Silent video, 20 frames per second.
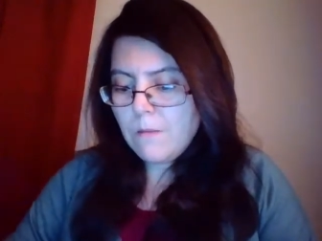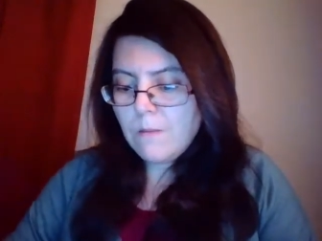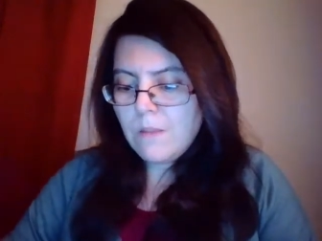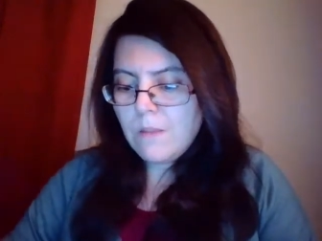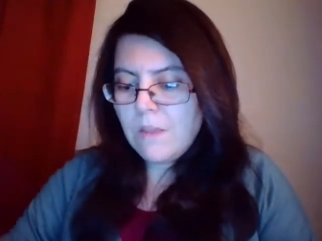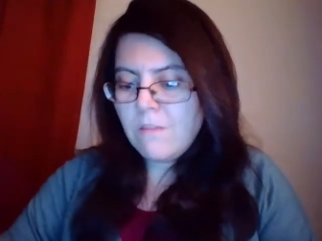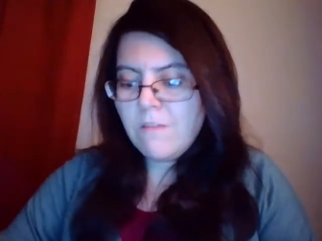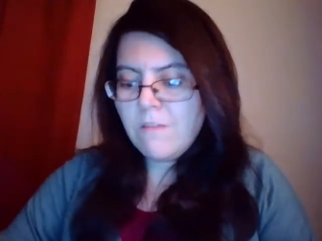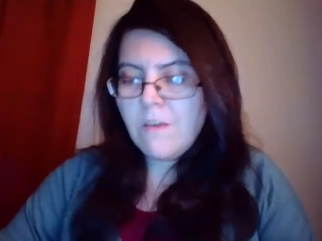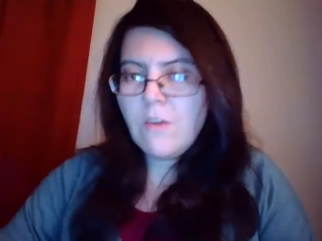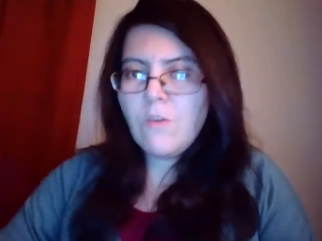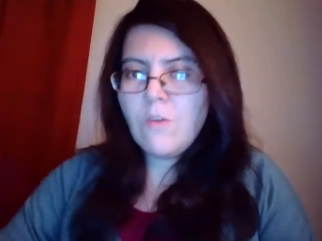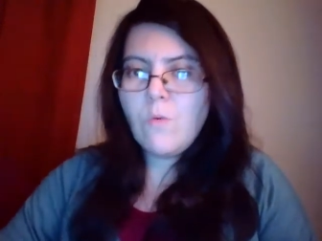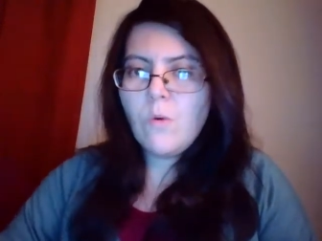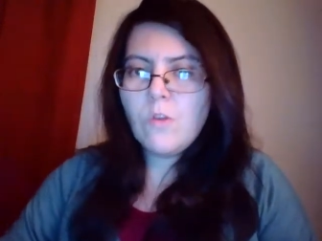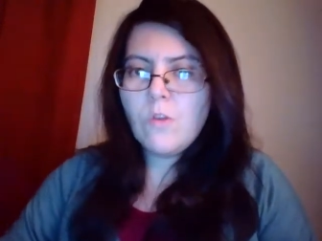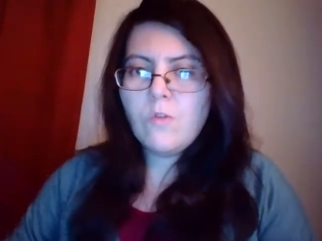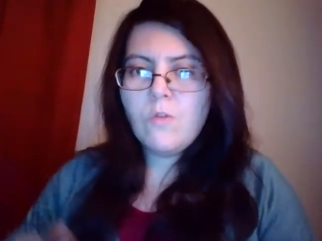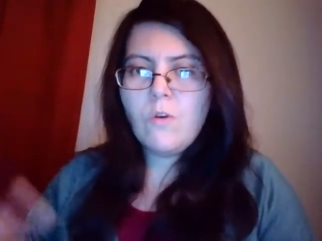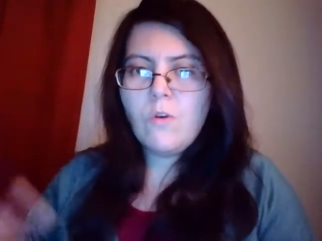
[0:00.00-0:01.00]
Let's say you
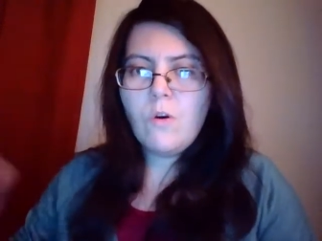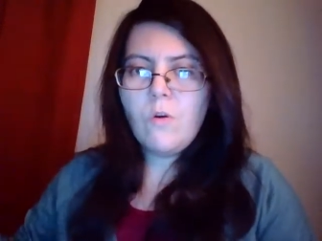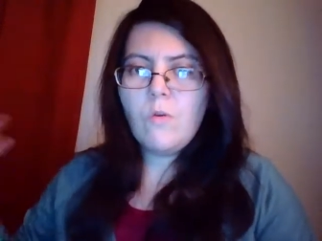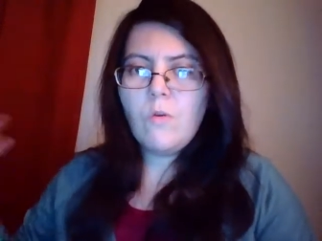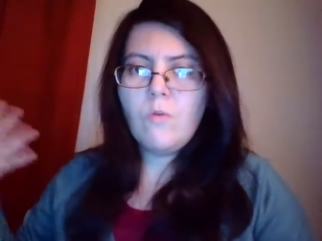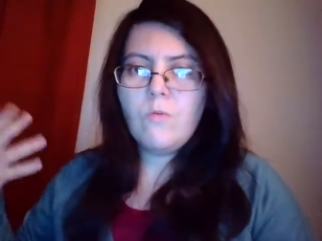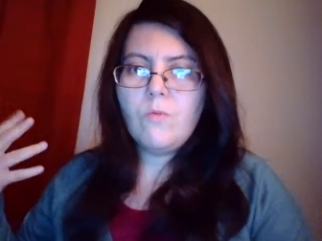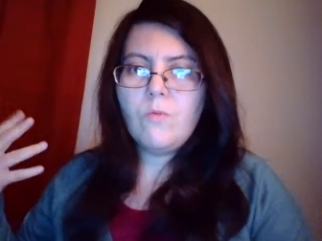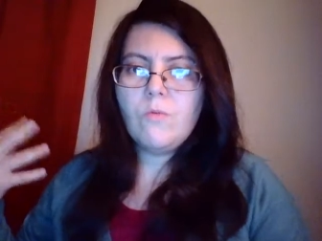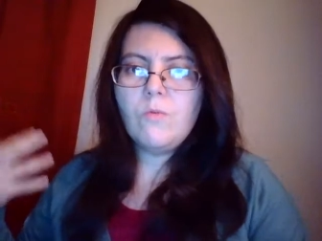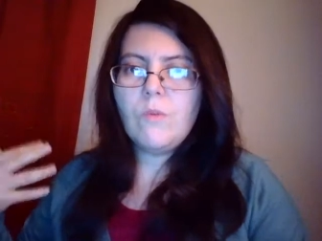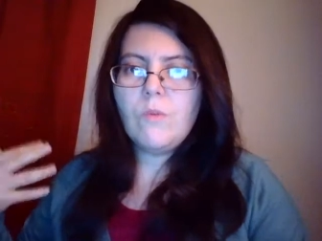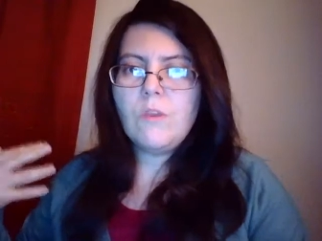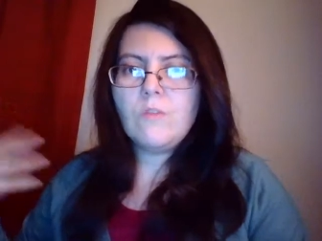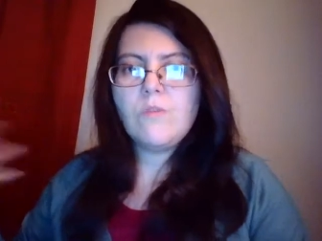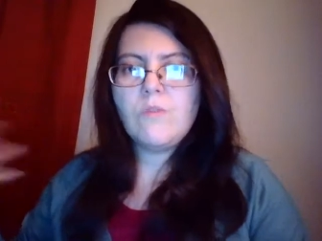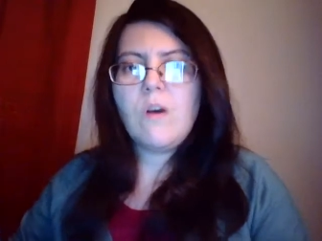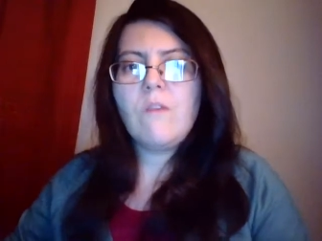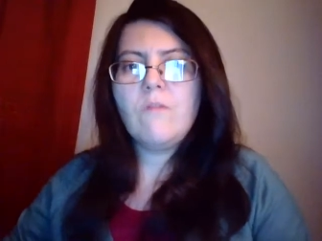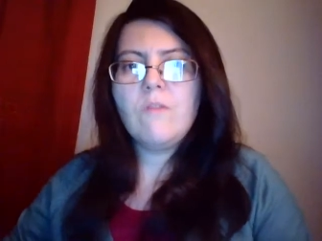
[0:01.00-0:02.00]
want to go and
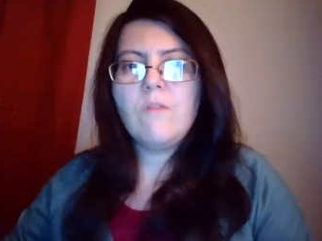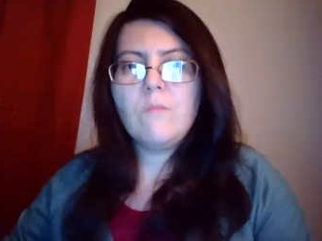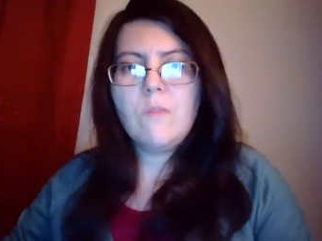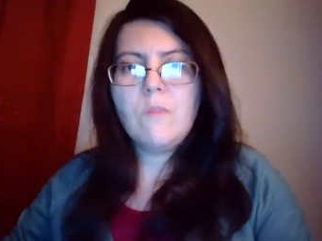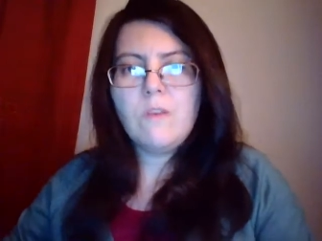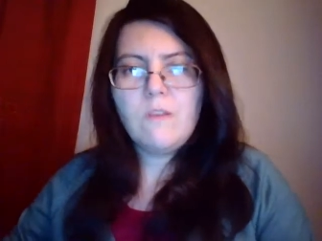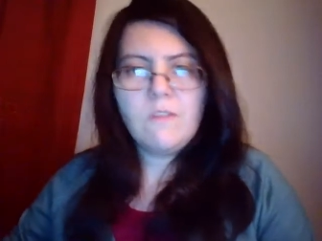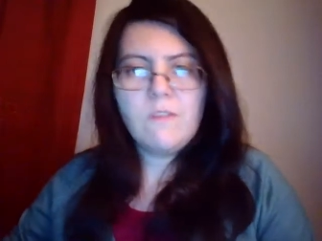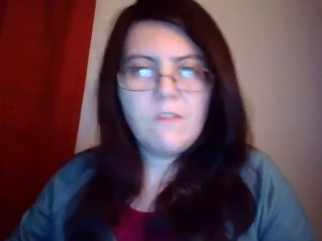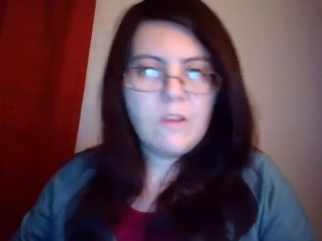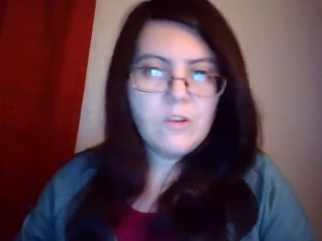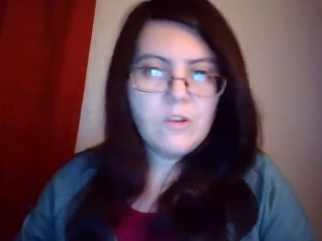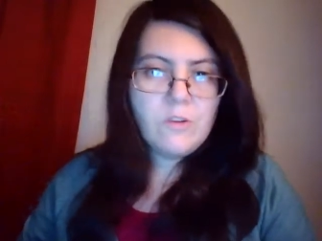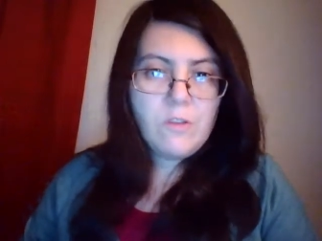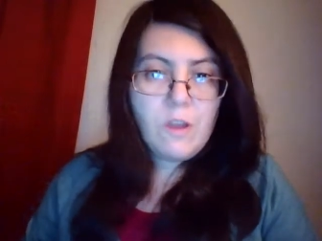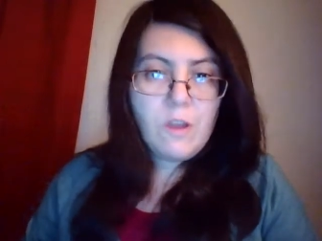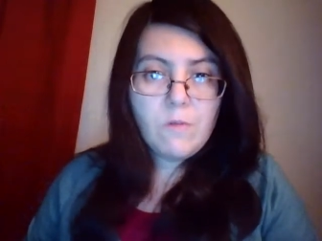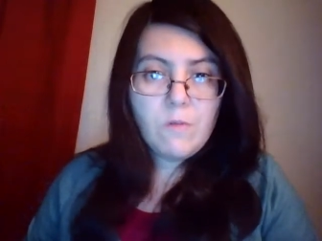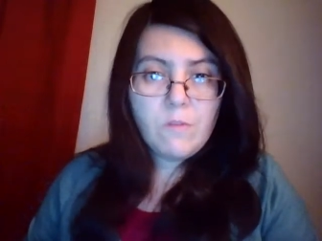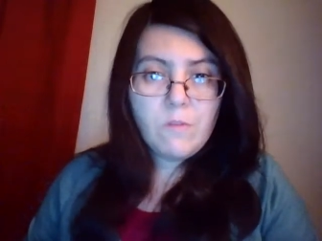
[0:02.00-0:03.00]
travel, because
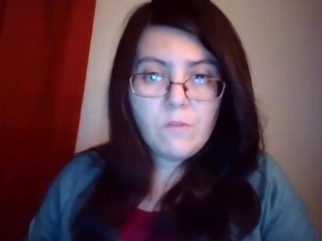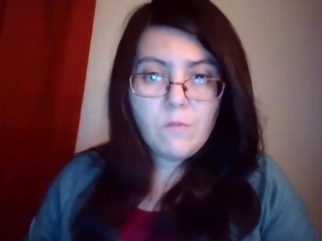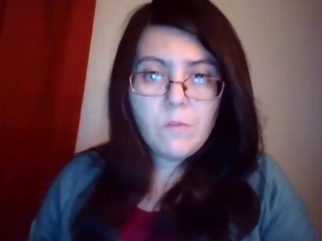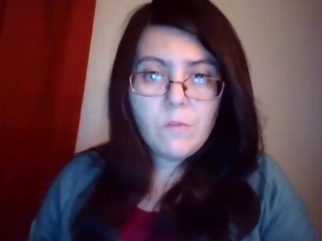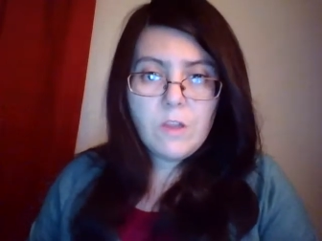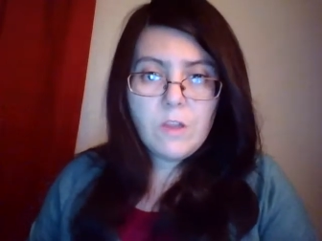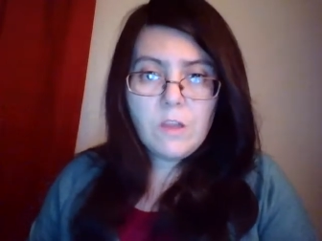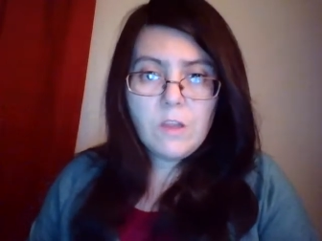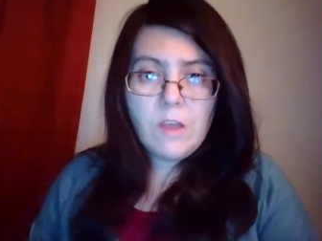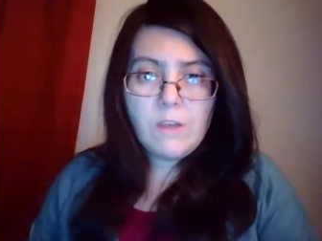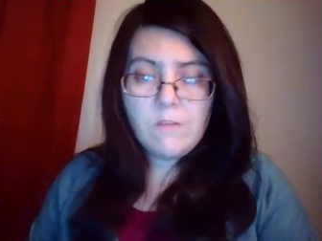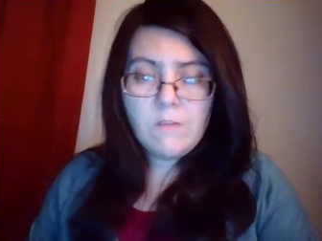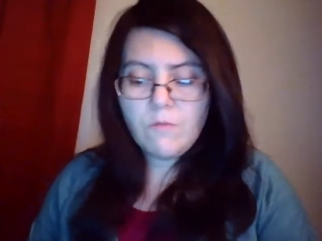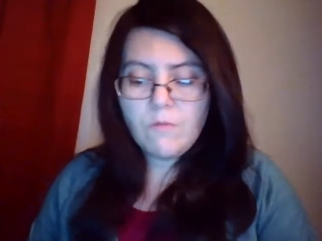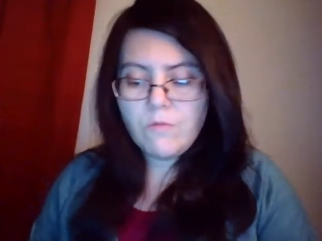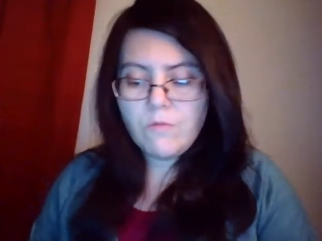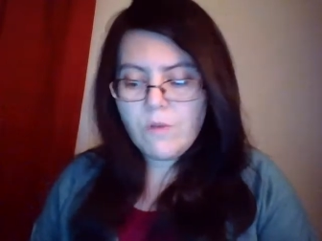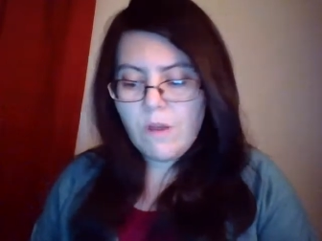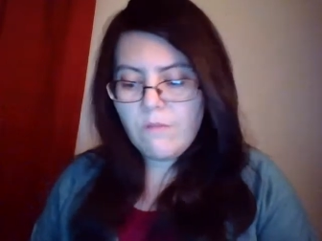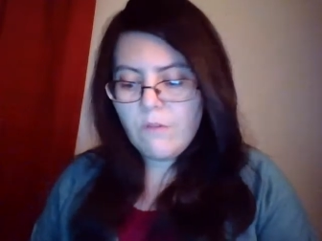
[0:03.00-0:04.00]
Sagittarius really likes to
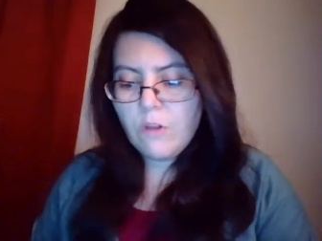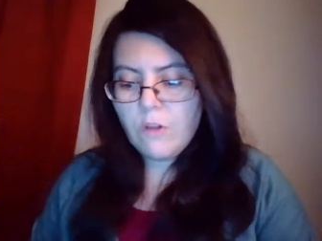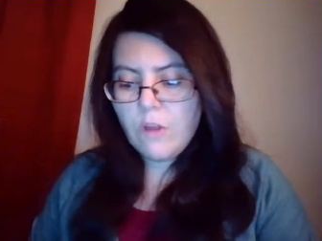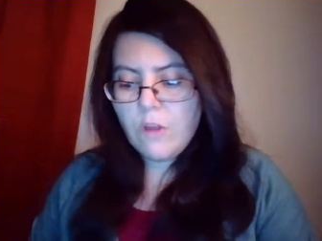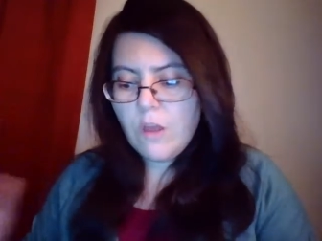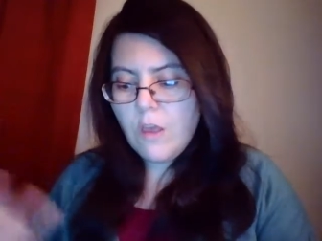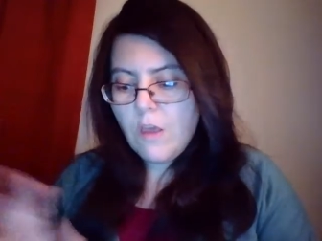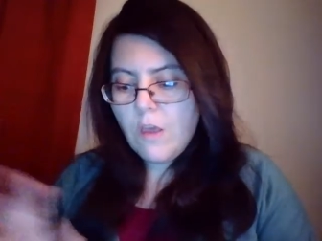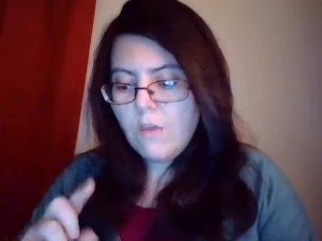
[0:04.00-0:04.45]
travel.